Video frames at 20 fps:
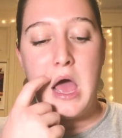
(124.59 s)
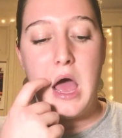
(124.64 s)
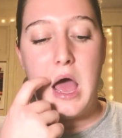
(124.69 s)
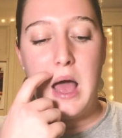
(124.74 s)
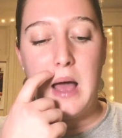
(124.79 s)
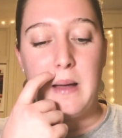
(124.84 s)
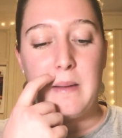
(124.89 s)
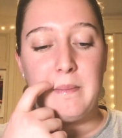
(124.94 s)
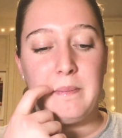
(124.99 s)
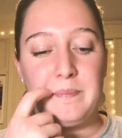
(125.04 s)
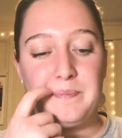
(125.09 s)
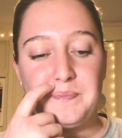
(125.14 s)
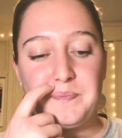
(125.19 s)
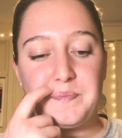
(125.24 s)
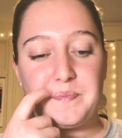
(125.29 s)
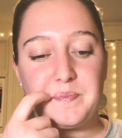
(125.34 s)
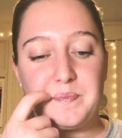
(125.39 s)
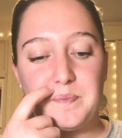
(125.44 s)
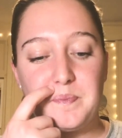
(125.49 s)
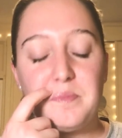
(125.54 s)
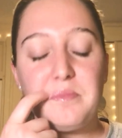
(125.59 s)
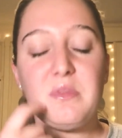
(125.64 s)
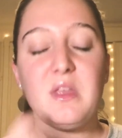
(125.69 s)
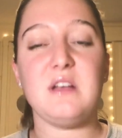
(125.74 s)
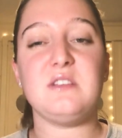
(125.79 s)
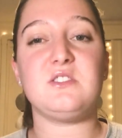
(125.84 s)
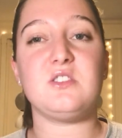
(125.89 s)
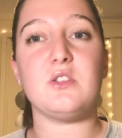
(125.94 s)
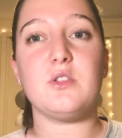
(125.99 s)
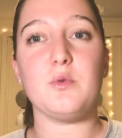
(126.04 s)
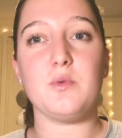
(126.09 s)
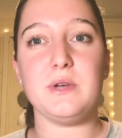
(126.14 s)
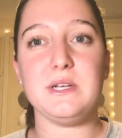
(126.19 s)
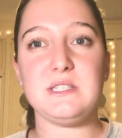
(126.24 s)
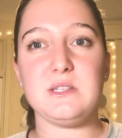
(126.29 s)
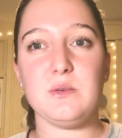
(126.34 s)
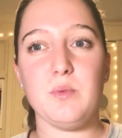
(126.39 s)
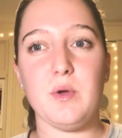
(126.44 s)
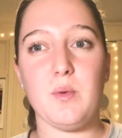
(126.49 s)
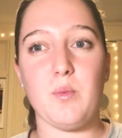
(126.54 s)
And so the
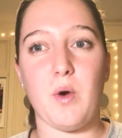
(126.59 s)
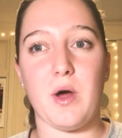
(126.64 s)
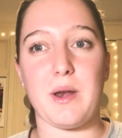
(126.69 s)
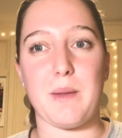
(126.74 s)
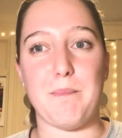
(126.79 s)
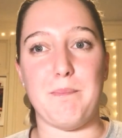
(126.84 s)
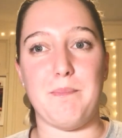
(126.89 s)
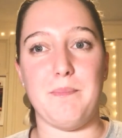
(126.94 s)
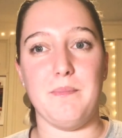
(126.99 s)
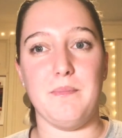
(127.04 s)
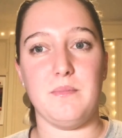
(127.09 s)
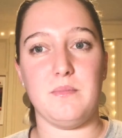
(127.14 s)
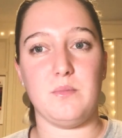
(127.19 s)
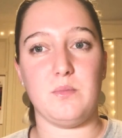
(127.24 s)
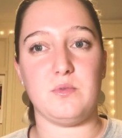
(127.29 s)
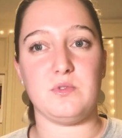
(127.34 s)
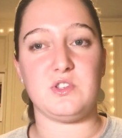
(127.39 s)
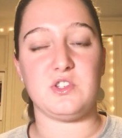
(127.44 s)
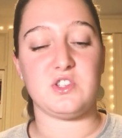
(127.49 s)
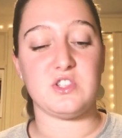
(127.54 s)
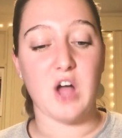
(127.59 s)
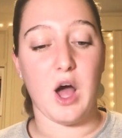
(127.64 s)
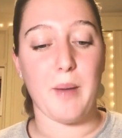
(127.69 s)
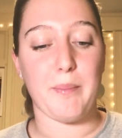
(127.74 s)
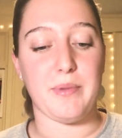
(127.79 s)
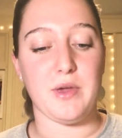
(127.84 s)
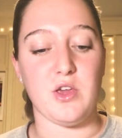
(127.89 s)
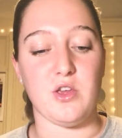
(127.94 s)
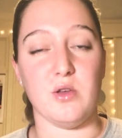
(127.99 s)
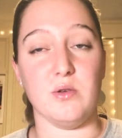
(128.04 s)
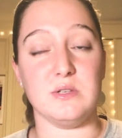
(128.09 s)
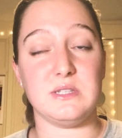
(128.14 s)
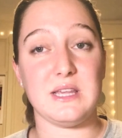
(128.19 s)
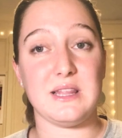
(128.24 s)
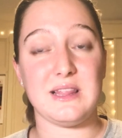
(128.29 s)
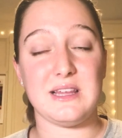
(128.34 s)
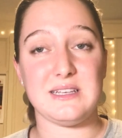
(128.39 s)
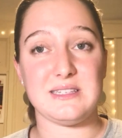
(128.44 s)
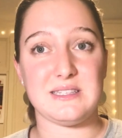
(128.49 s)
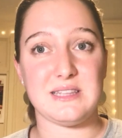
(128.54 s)
reason we want to stop
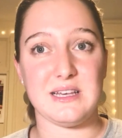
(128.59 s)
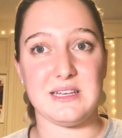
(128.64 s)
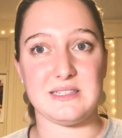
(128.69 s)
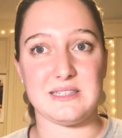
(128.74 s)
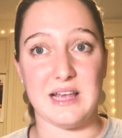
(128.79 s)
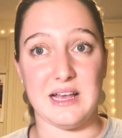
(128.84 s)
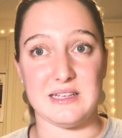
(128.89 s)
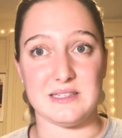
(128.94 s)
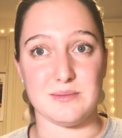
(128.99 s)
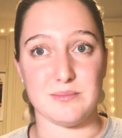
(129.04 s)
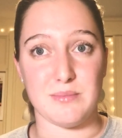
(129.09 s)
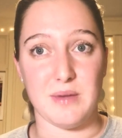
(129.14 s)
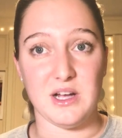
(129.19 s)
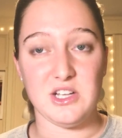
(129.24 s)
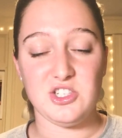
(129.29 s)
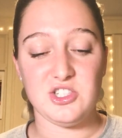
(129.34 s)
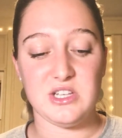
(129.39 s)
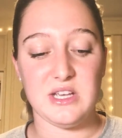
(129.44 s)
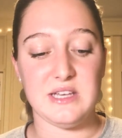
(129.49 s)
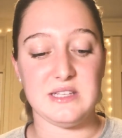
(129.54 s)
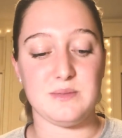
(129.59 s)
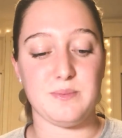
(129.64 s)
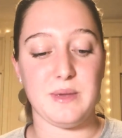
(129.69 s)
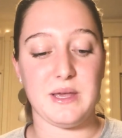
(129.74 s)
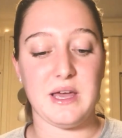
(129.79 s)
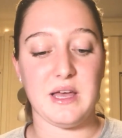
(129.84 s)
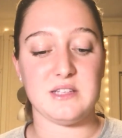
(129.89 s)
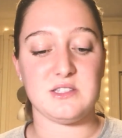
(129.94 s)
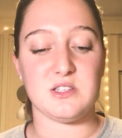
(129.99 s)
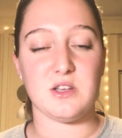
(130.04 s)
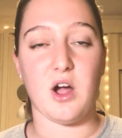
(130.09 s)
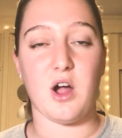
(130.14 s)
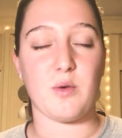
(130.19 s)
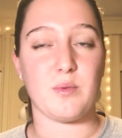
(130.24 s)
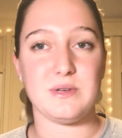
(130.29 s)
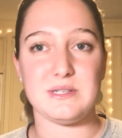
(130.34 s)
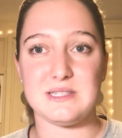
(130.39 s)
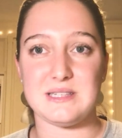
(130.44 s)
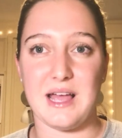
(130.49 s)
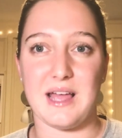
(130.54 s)
using these things as much is because our
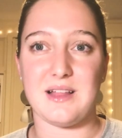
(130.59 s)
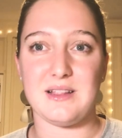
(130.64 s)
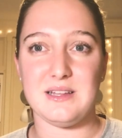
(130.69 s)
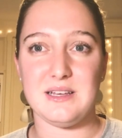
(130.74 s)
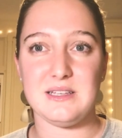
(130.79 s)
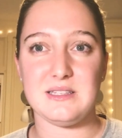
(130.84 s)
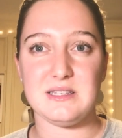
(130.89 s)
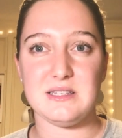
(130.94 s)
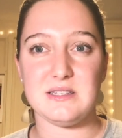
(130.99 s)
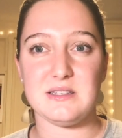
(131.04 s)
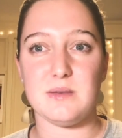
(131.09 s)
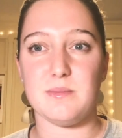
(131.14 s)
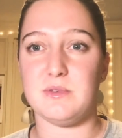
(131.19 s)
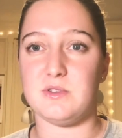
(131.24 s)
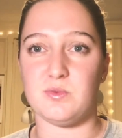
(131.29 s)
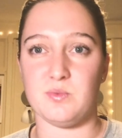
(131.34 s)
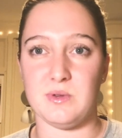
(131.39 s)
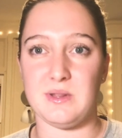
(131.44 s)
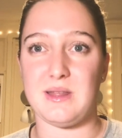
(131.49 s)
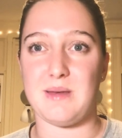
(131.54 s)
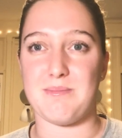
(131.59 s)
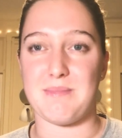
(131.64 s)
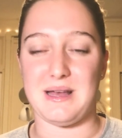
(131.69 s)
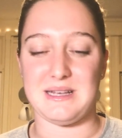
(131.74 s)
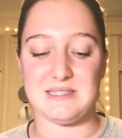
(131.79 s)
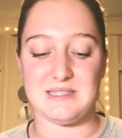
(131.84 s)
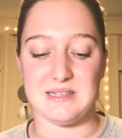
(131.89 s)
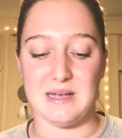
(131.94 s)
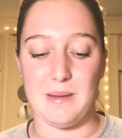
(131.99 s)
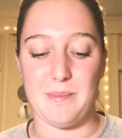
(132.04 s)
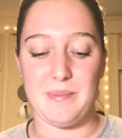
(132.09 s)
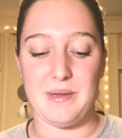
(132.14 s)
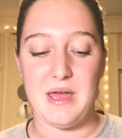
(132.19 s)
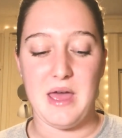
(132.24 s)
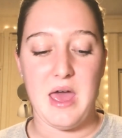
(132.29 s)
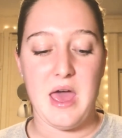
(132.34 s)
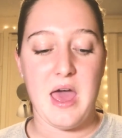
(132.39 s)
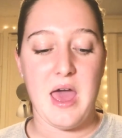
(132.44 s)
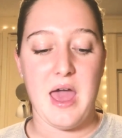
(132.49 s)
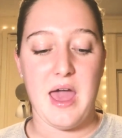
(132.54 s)
recycling system is really messed up,
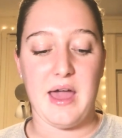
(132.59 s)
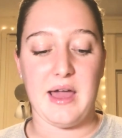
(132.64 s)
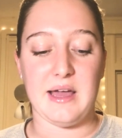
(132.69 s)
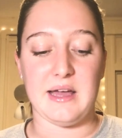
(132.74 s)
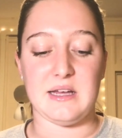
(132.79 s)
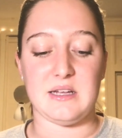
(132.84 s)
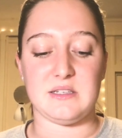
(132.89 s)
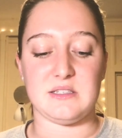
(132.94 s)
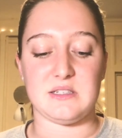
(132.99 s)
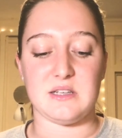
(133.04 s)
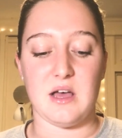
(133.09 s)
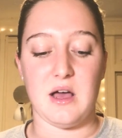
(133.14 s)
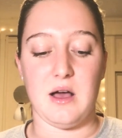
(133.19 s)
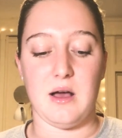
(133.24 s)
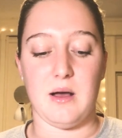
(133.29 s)
and